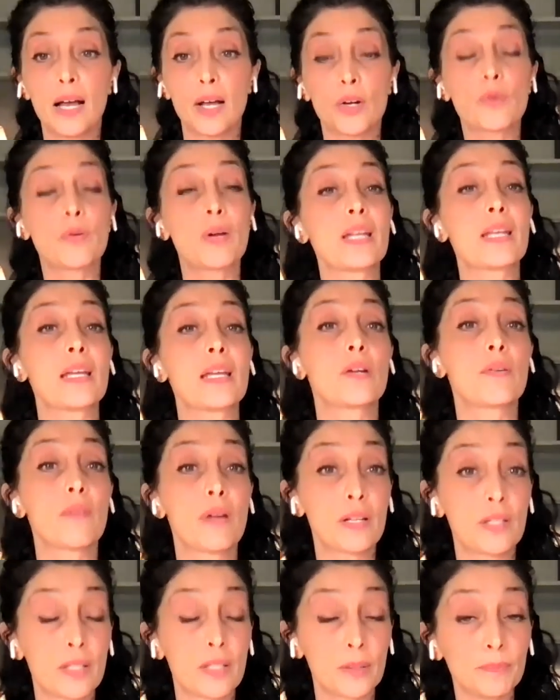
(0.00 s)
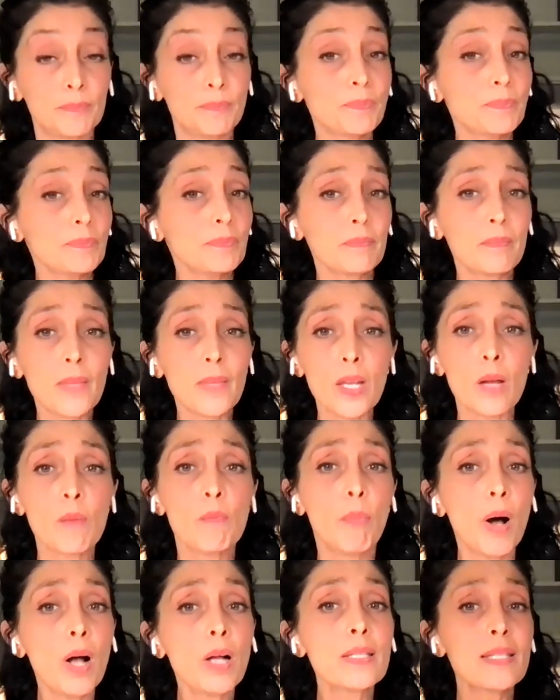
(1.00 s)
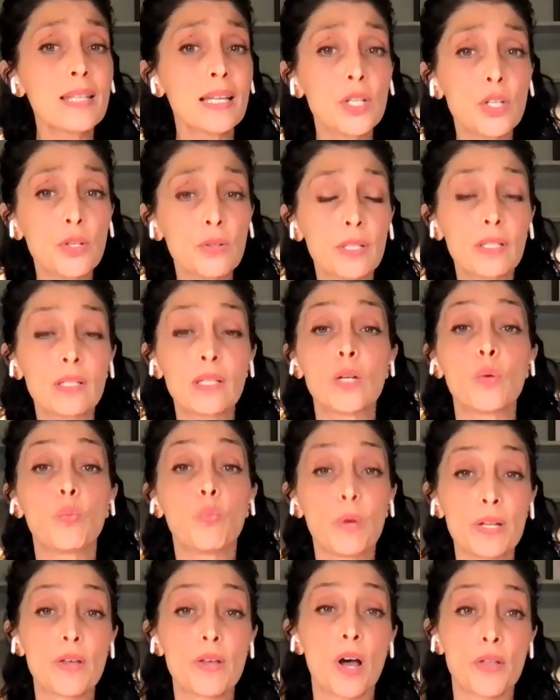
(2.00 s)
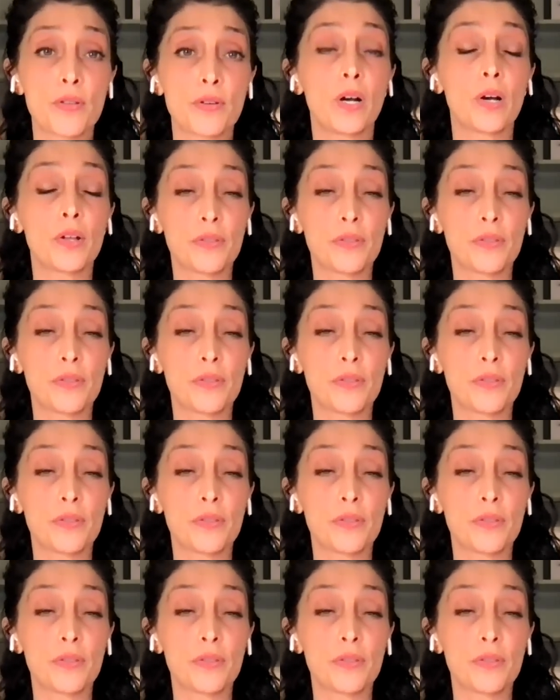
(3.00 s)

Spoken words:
creating greater bonds and unity with other